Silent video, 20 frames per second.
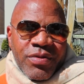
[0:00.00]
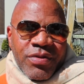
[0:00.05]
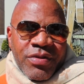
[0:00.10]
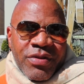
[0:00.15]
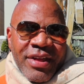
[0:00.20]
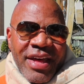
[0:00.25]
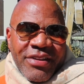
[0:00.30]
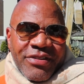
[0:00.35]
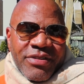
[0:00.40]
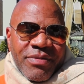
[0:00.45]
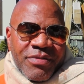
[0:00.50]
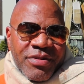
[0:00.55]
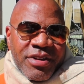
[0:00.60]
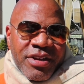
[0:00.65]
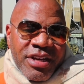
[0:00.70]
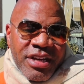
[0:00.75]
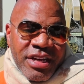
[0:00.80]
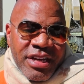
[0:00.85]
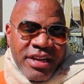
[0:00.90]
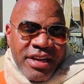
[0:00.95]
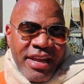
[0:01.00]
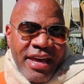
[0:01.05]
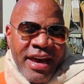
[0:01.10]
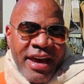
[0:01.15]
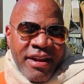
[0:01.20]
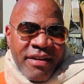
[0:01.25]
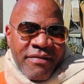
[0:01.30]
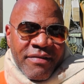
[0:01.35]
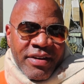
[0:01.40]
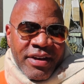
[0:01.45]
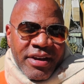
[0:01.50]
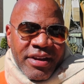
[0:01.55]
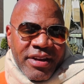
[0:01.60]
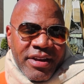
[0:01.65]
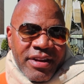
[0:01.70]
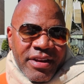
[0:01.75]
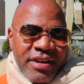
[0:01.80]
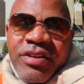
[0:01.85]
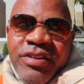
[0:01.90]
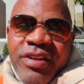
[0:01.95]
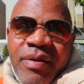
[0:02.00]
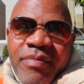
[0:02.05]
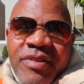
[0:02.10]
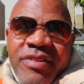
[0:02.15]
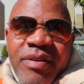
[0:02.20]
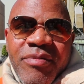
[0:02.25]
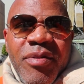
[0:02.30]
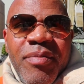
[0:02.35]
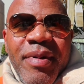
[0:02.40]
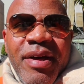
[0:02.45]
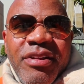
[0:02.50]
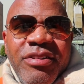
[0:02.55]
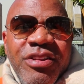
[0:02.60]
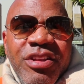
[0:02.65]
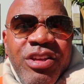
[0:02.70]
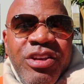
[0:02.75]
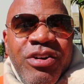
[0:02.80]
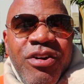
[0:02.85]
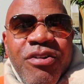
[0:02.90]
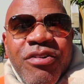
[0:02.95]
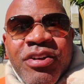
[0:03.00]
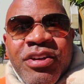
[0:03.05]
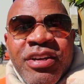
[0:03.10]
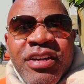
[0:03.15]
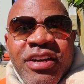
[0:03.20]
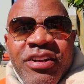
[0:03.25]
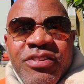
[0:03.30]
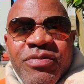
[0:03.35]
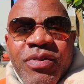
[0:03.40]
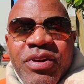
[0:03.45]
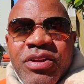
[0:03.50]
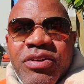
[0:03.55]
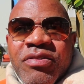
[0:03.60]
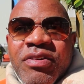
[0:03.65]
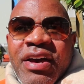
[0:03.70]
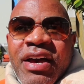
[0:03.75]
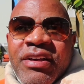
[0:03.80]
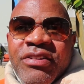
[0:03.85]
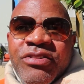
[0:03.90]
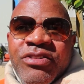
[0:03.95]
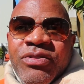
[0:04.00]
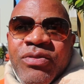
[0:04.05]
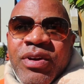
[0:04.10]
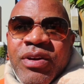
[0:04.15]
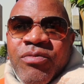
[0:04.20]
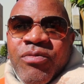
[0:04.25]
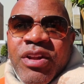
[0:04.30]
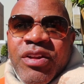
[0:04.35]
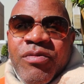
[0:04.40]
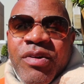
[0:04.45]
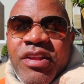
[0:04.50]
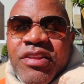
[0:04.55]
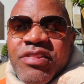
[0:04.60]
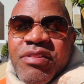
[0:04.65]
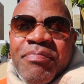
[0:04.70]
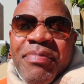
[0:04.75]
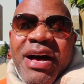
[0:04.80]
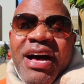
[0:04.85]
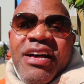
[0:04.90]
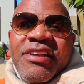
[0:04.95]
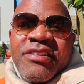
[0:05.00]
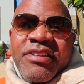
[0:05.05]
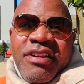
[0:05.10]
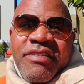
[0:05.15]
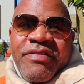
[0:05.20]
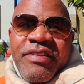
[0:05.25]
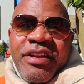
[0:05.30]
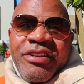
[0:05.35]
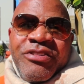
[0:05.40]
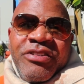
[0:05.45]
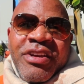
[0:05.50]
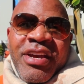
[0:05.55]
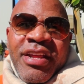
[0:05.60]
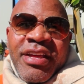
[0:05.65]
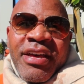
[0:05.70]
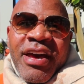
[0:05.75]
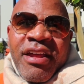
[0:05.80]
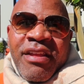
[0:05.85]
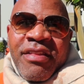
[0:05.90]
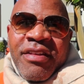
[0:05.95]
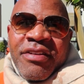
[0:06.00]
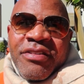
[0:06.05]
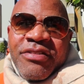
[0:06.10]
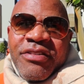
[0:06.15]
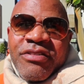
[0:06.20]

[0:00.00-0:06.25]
That's some good out of it. Tell me something about your goods. What are you guys doing? What is the positive that you're getting out of this?